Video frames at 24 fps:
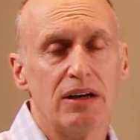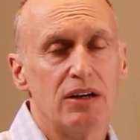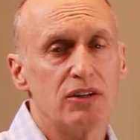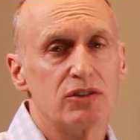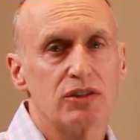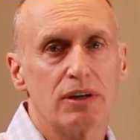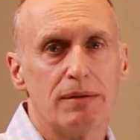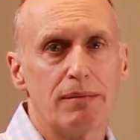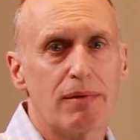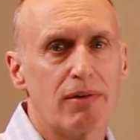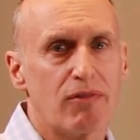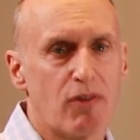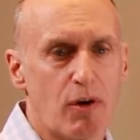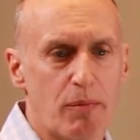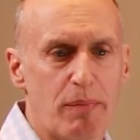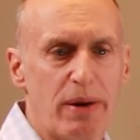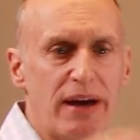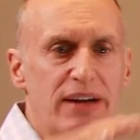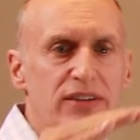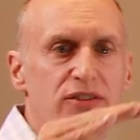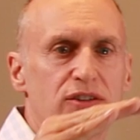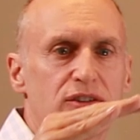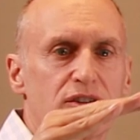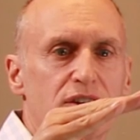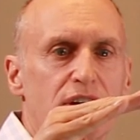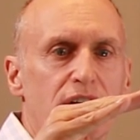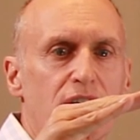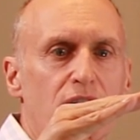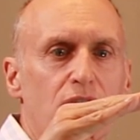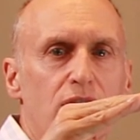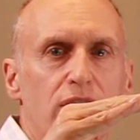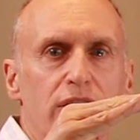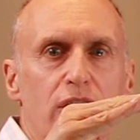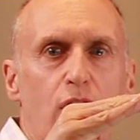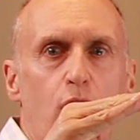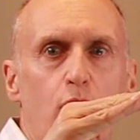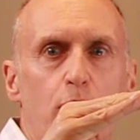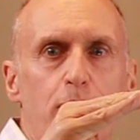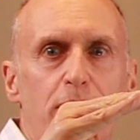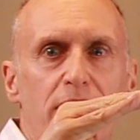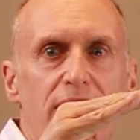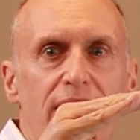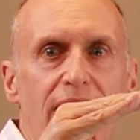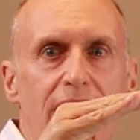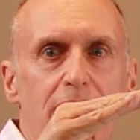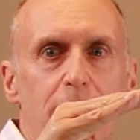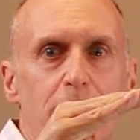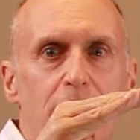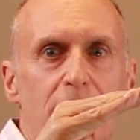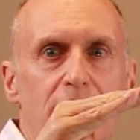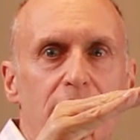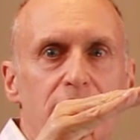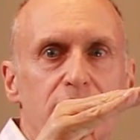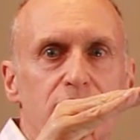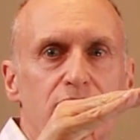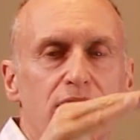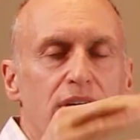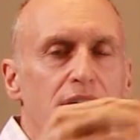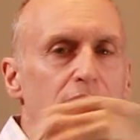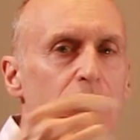Some of our patients can only open that much,